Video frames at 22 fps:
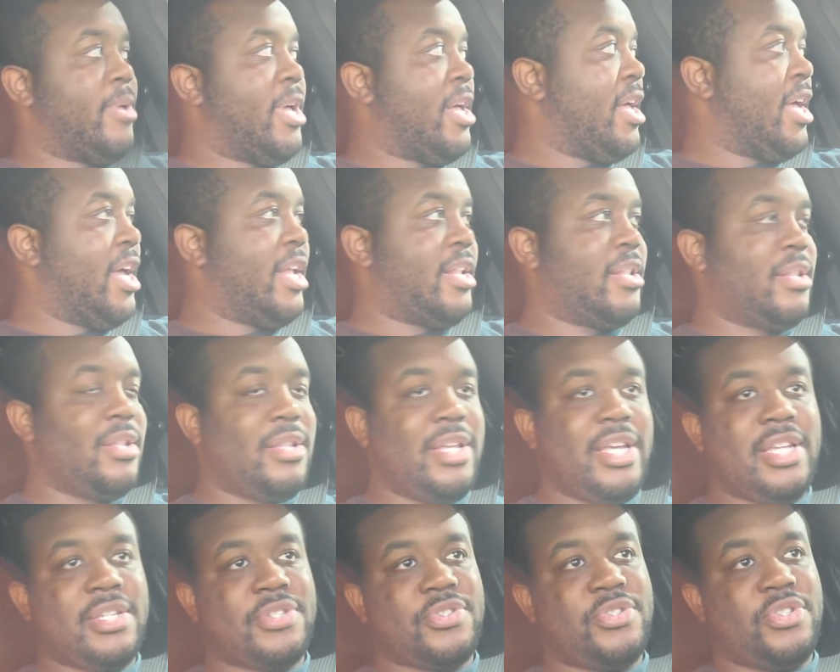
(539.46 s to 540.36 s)
at
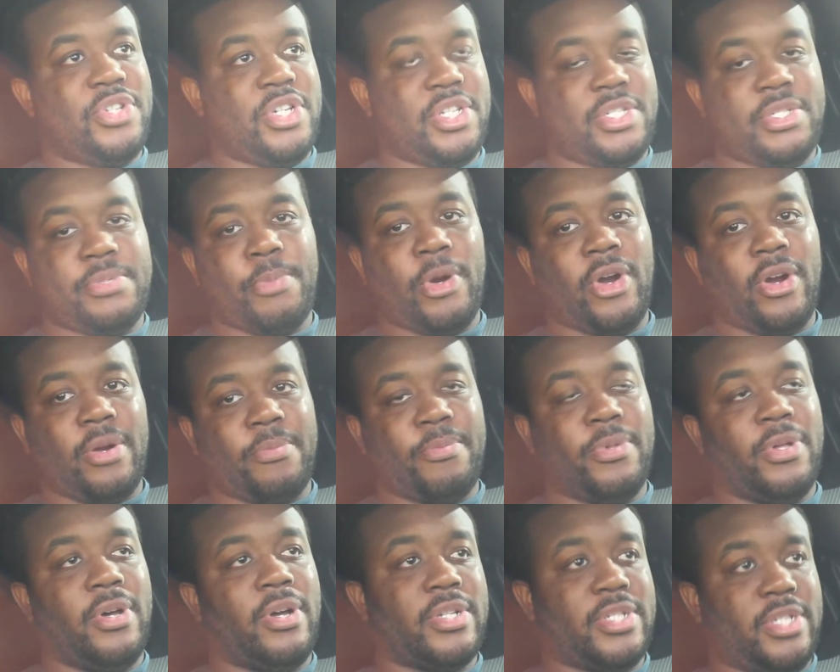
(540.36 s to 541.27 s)
least just spark
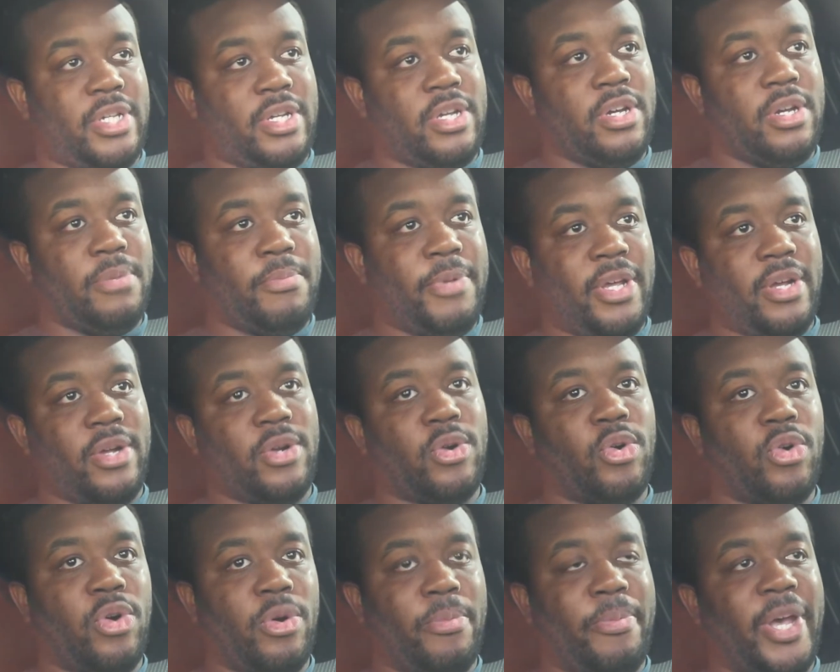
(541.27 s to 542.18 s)
plugs. It could be a
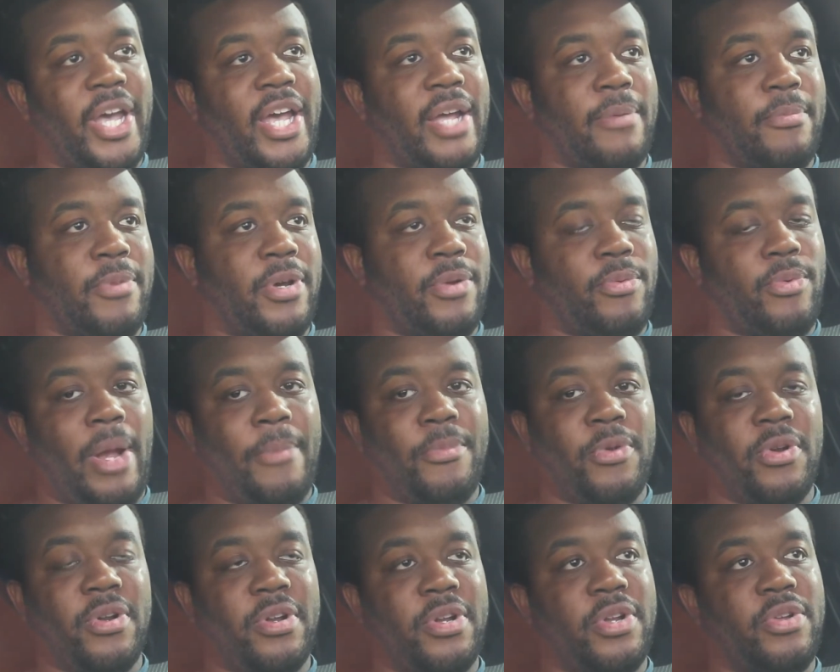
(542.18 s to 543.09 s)
coil pack, but
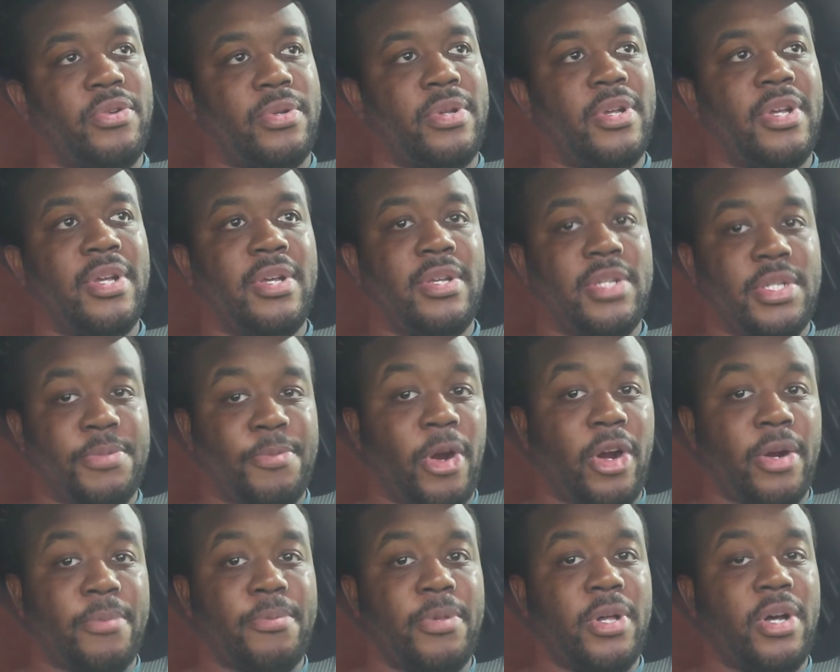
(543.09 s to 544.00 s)
I'm going to do
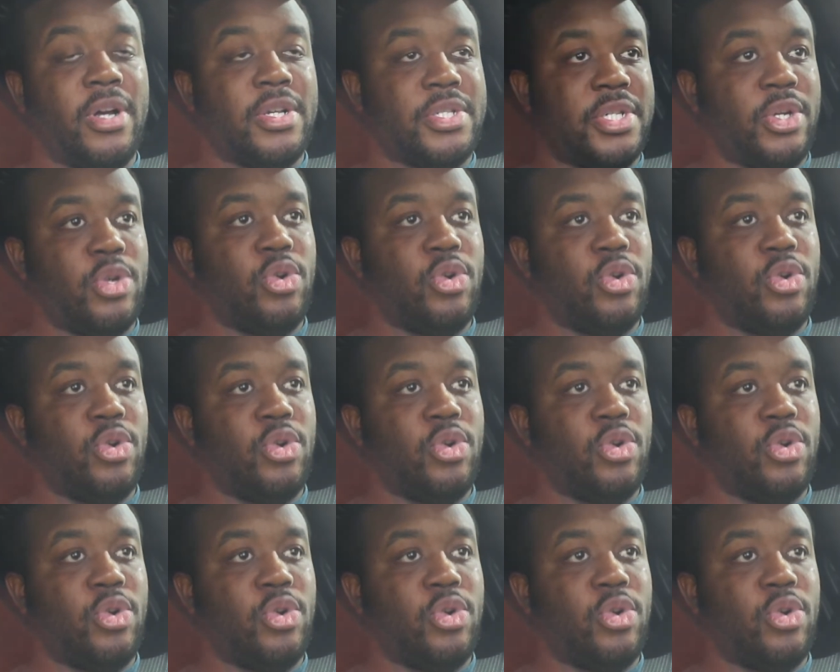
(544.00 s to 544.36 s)
spark plugs and